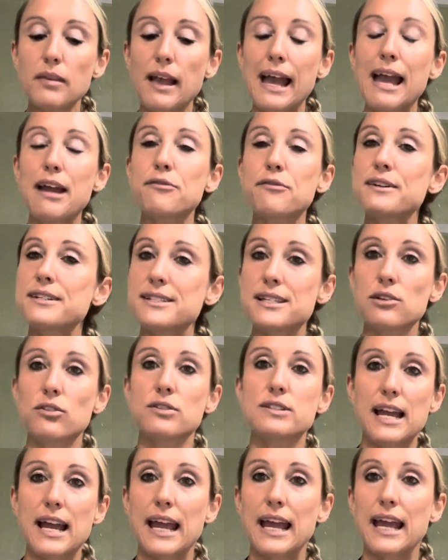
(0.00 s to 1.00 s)
Every single
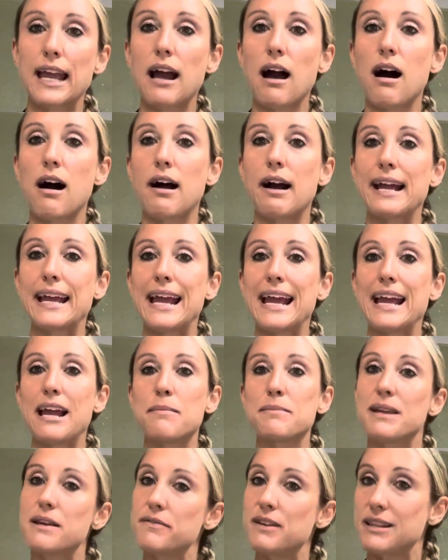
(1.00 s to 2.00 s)
day, I
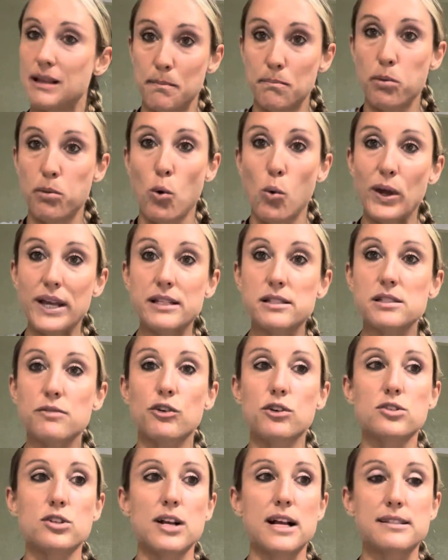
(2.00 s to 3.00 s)
am giving them points
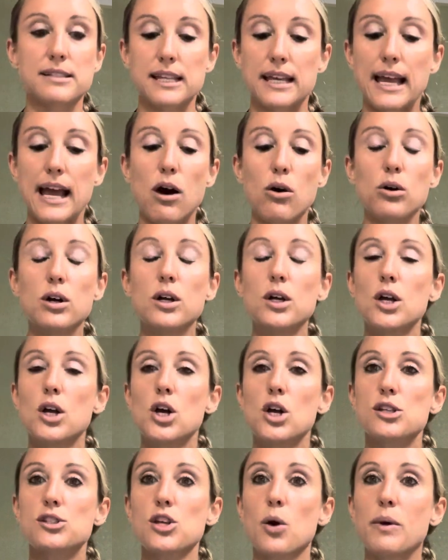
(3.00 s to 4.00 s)
for dressing out.
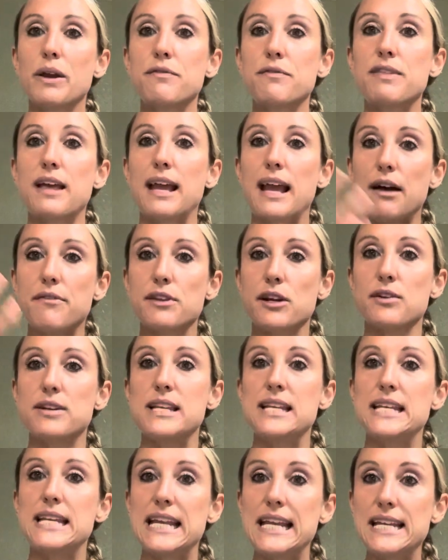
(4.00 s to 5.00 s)
So if they have their
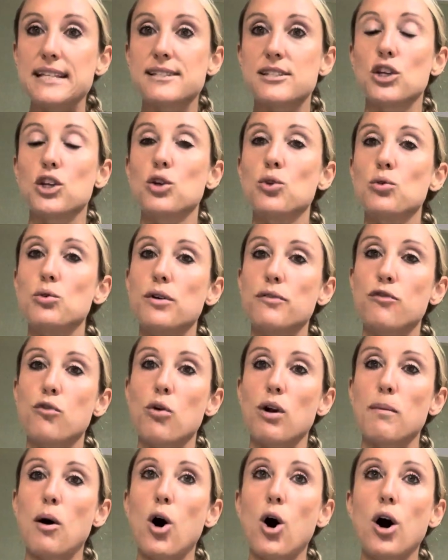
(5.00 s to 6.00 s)
Nease
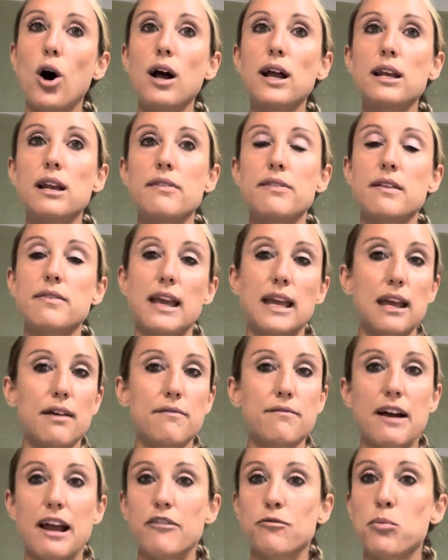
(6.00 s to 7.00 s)
uniform on, then they get
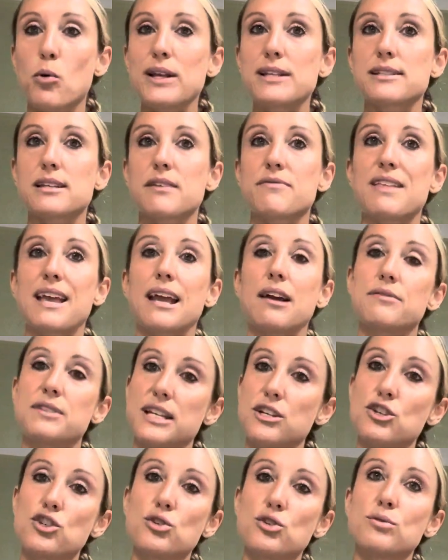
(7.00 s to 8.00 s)
five points. If they have
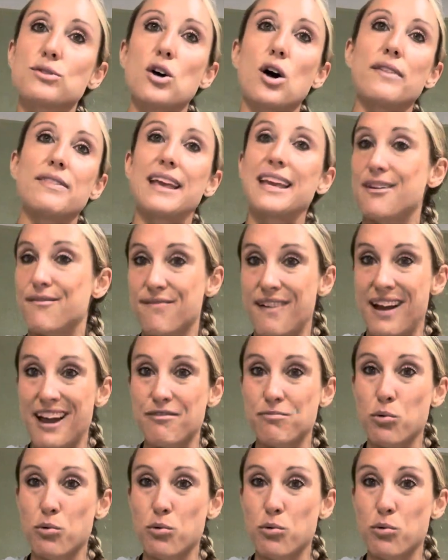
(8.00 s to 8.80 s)
tennis shoes on, they get five